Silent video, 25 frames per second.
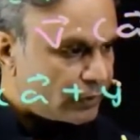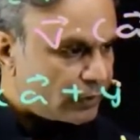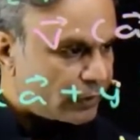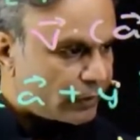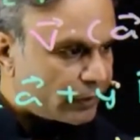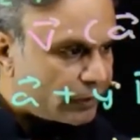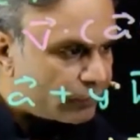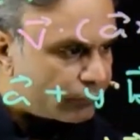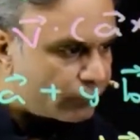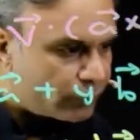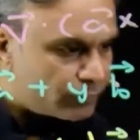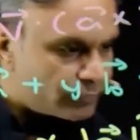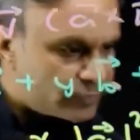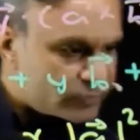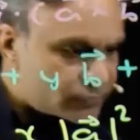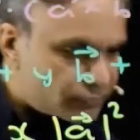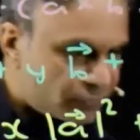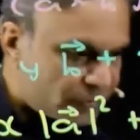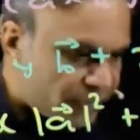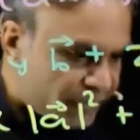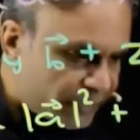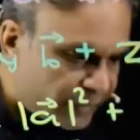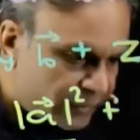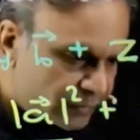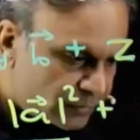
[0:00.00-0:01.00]
and from this
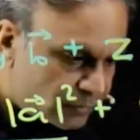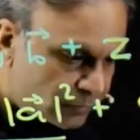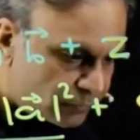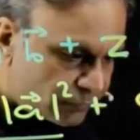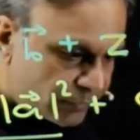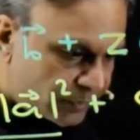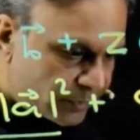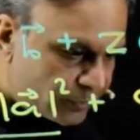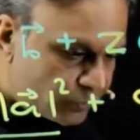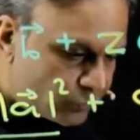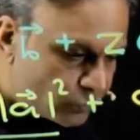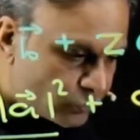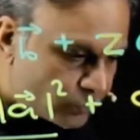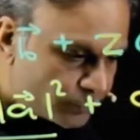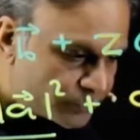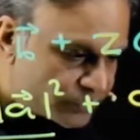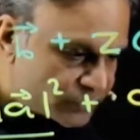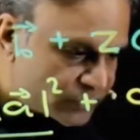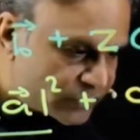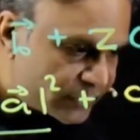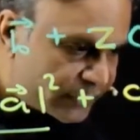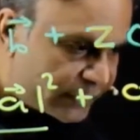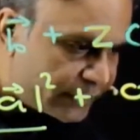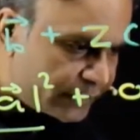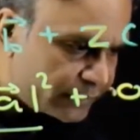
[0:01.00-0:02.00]
we get the value of
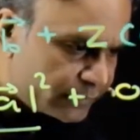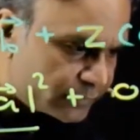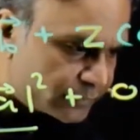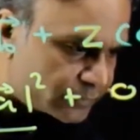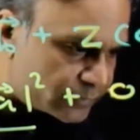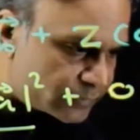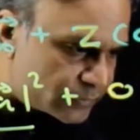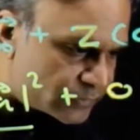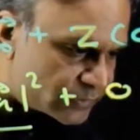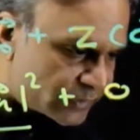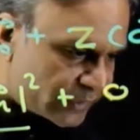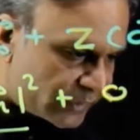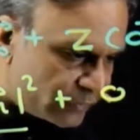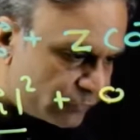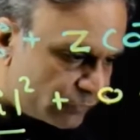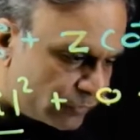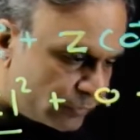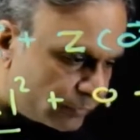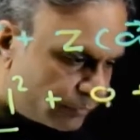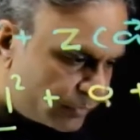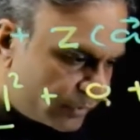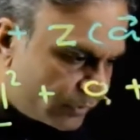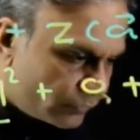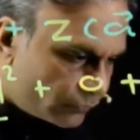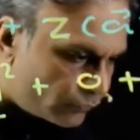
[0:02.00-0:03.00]
z. Z
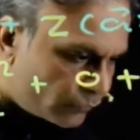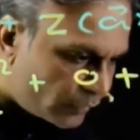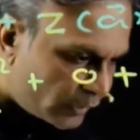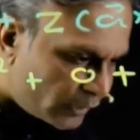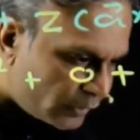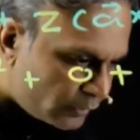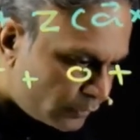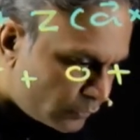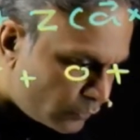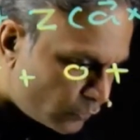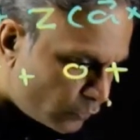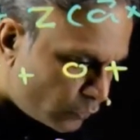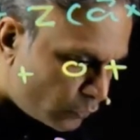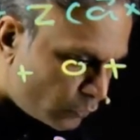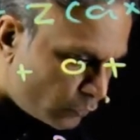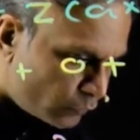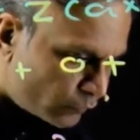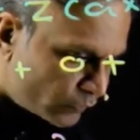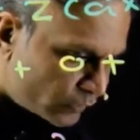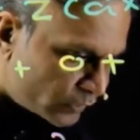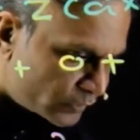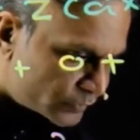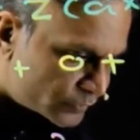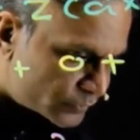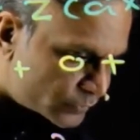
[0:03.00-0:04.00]
will be 1
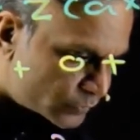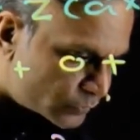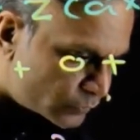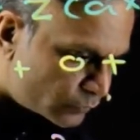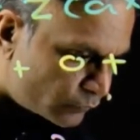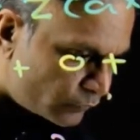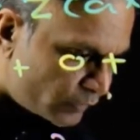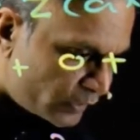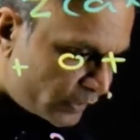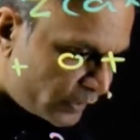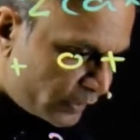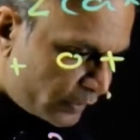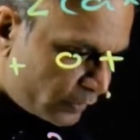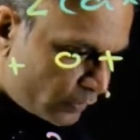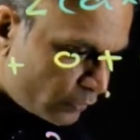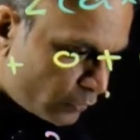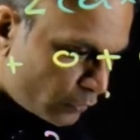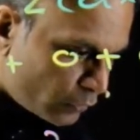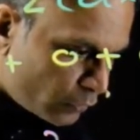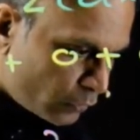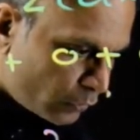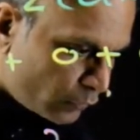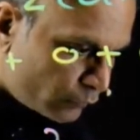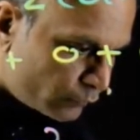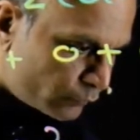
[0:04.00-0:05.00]
over square
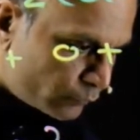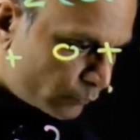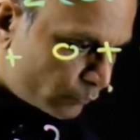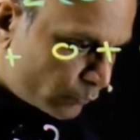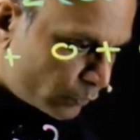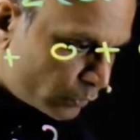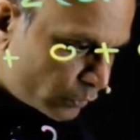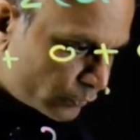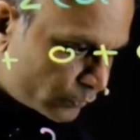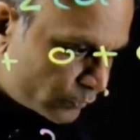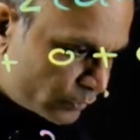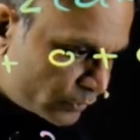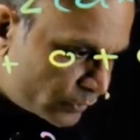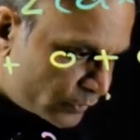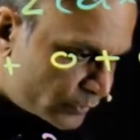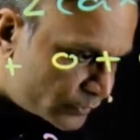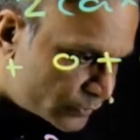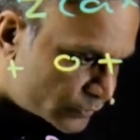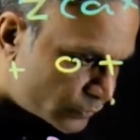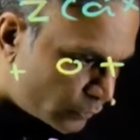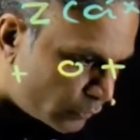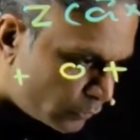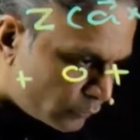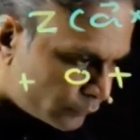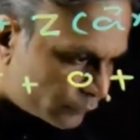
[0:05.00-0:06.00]
of
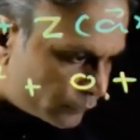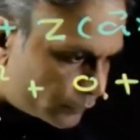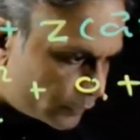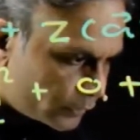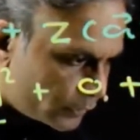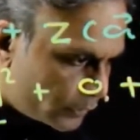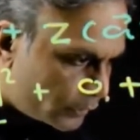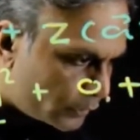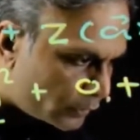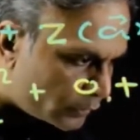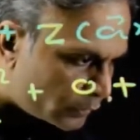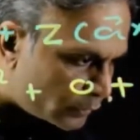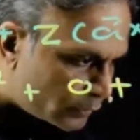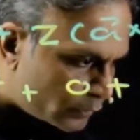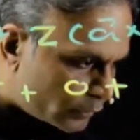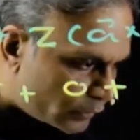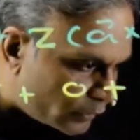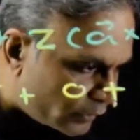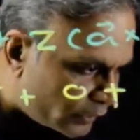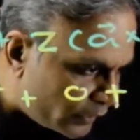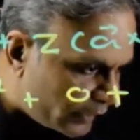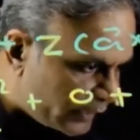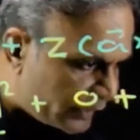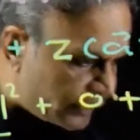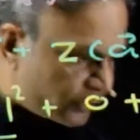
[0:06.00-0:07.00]
modulus of
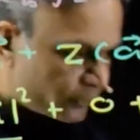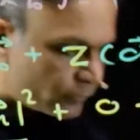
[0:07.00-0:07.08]
a